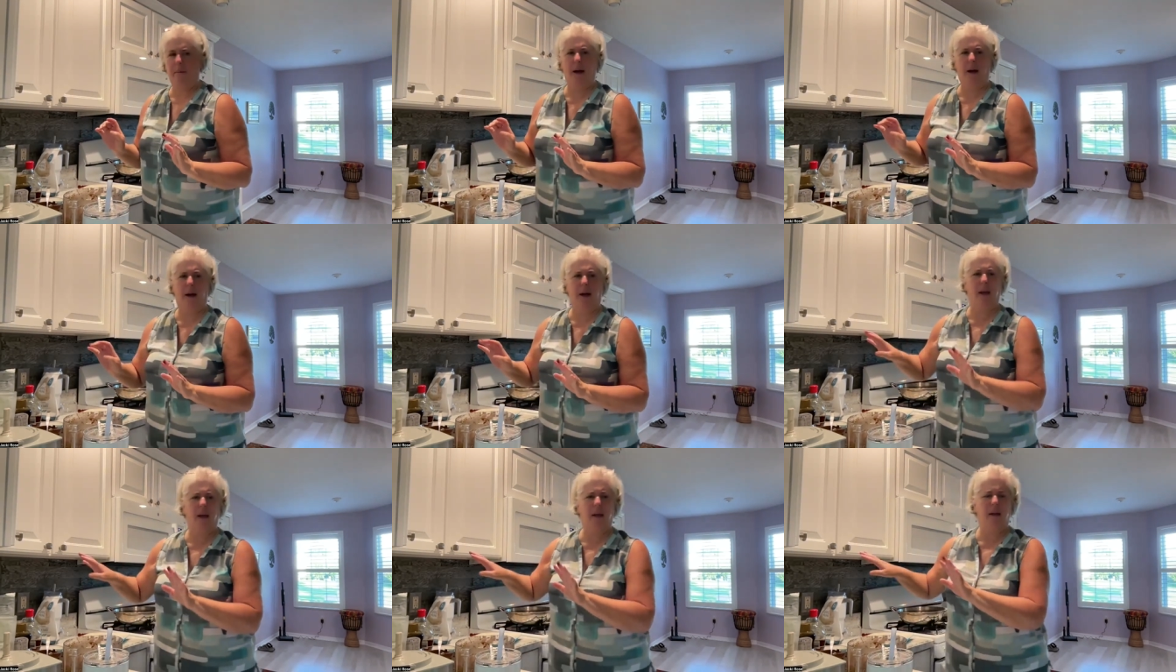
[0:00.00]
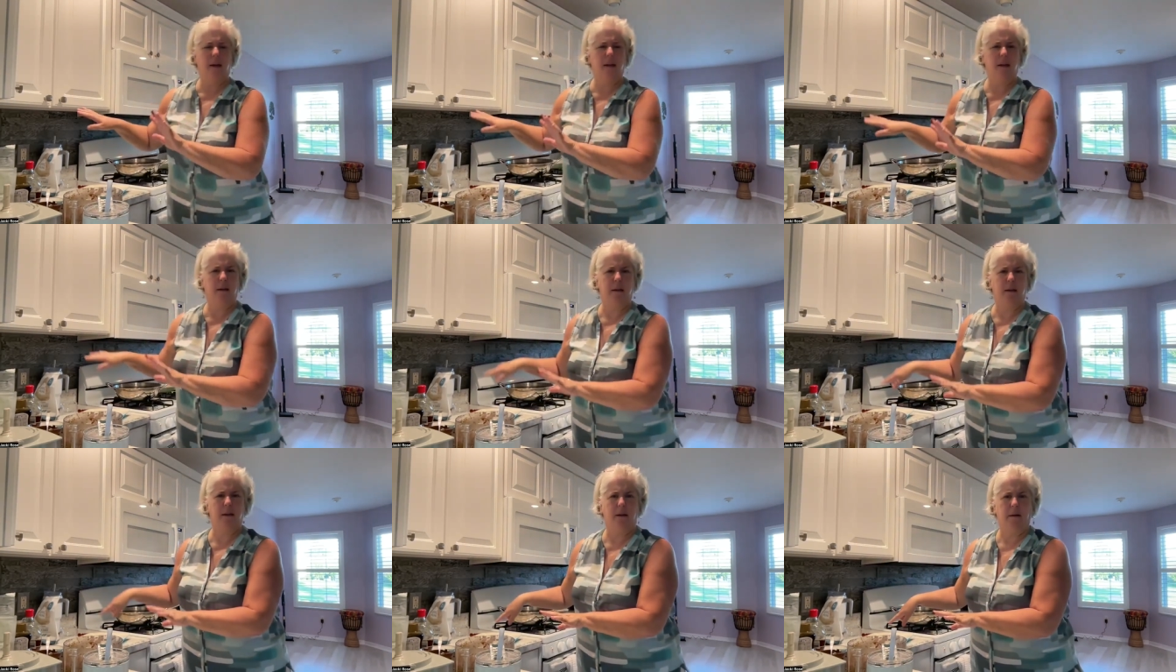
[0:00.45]
my
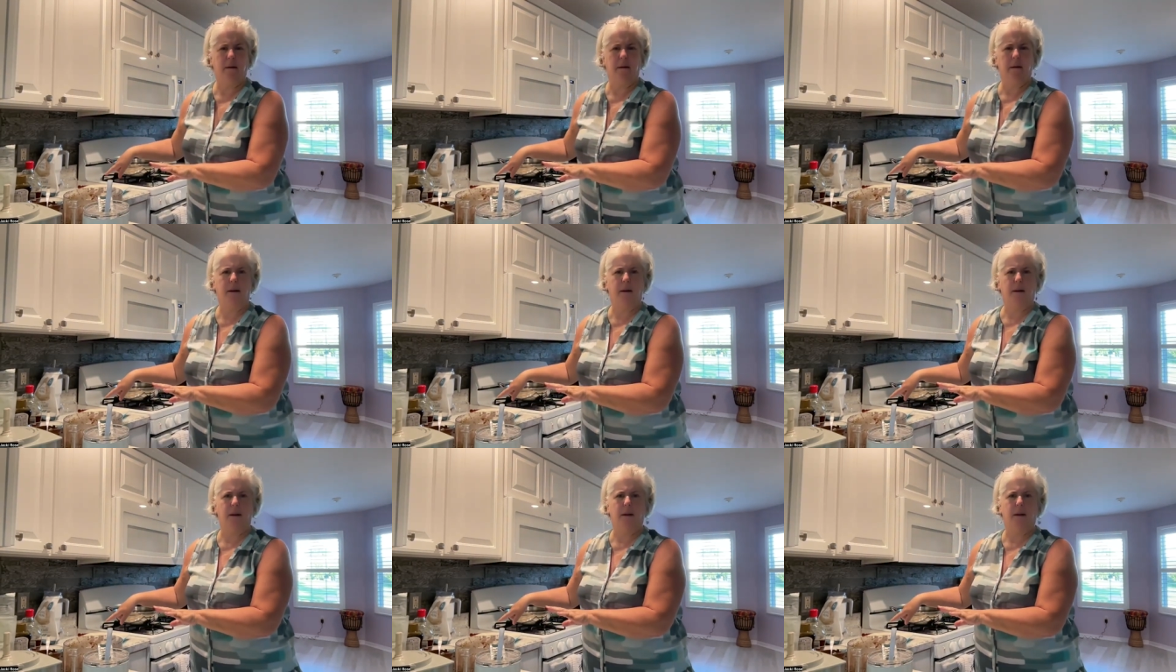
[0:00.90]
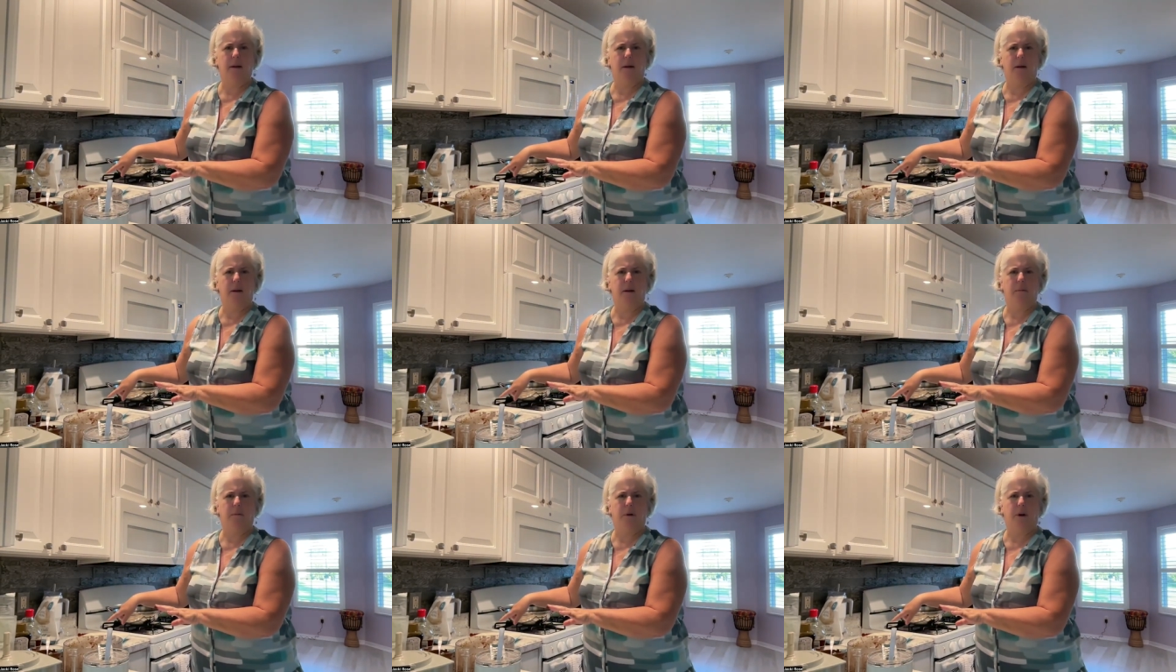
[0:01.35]

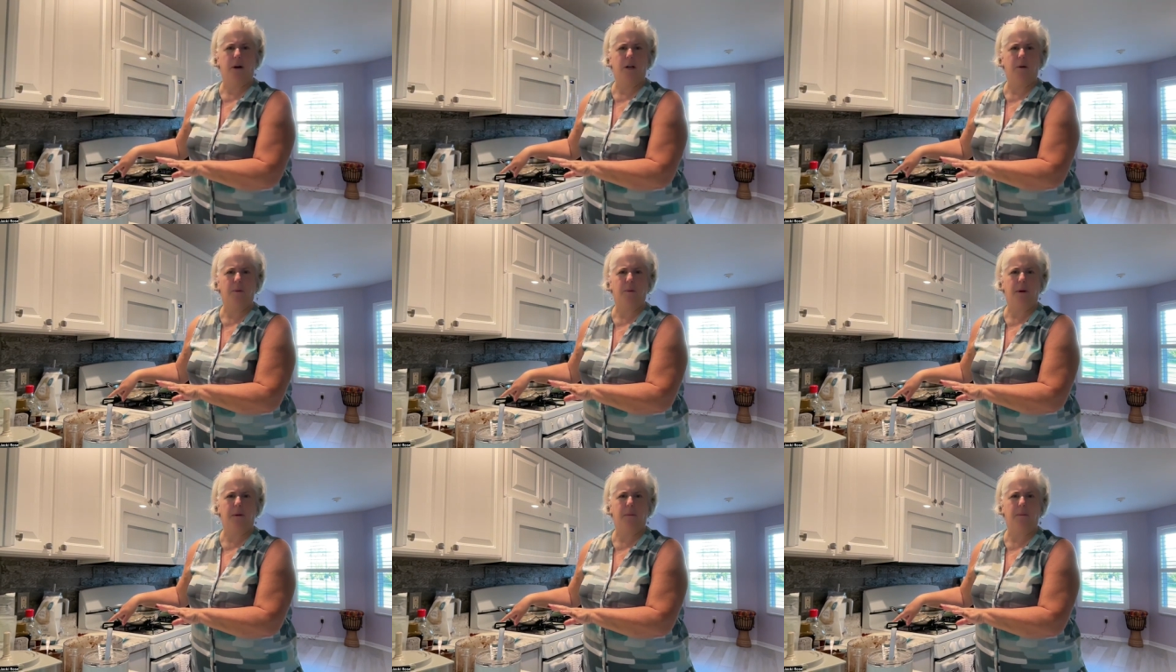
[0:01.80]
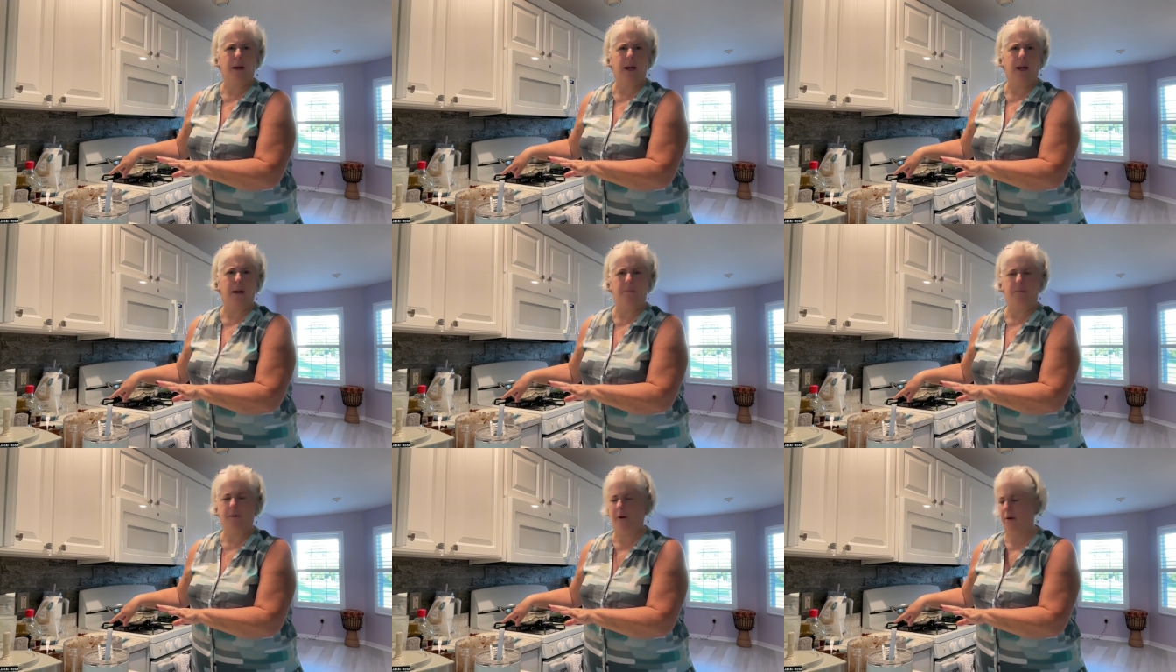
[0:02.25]
parchment
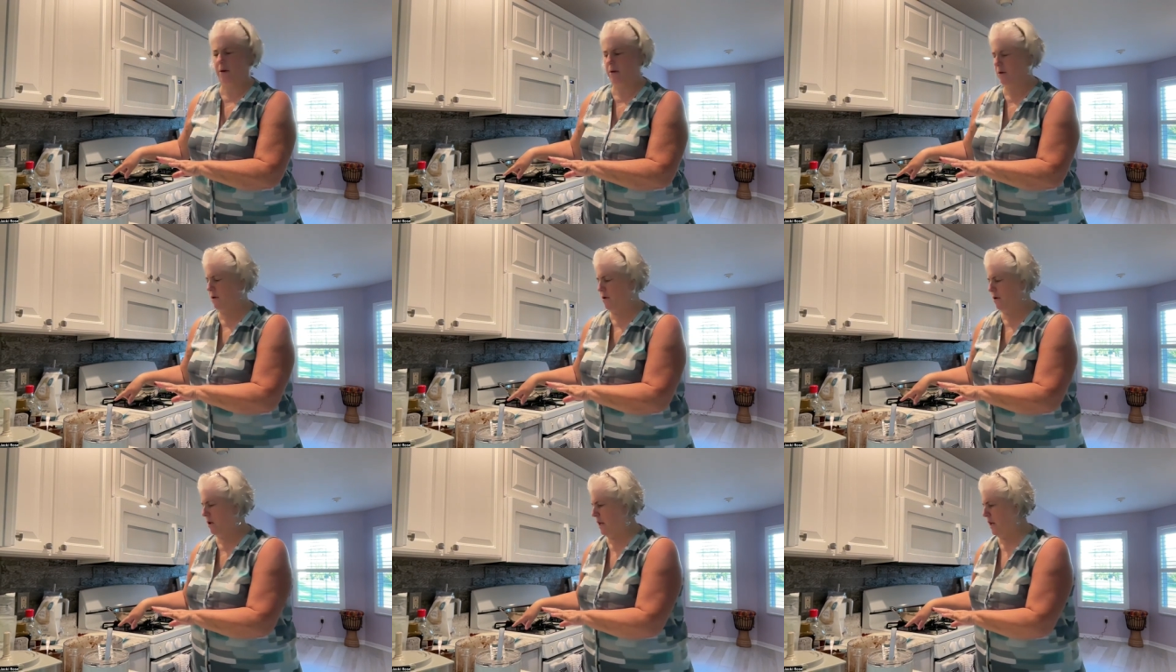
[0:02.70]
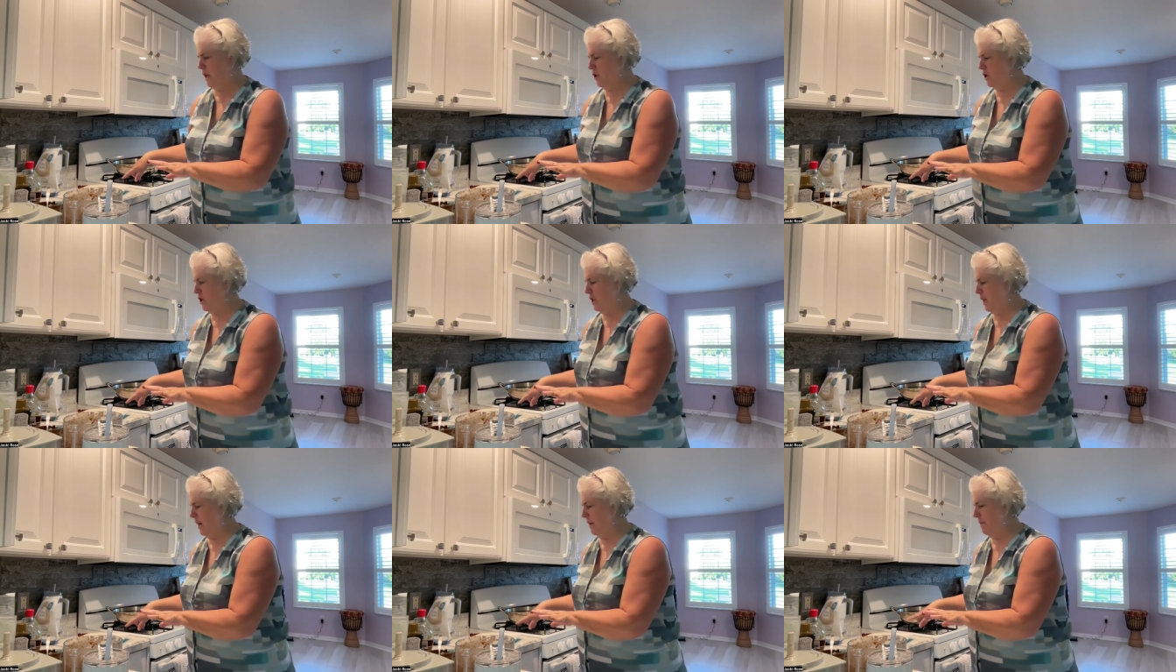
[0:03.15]
paper cookie
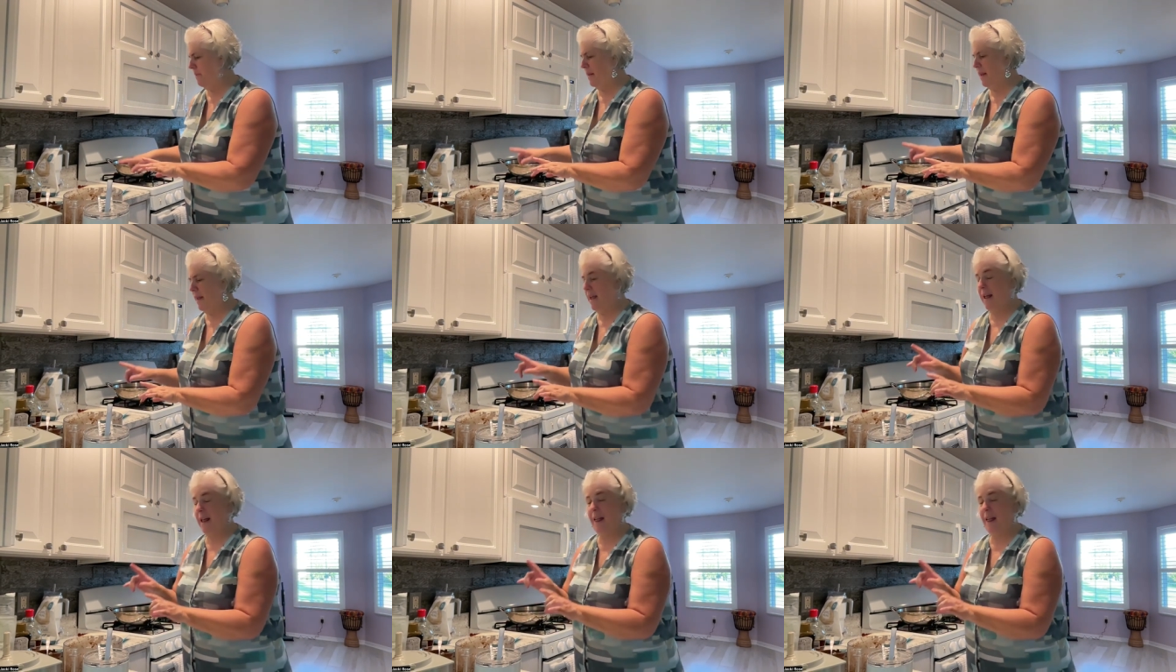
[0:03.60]
sheet.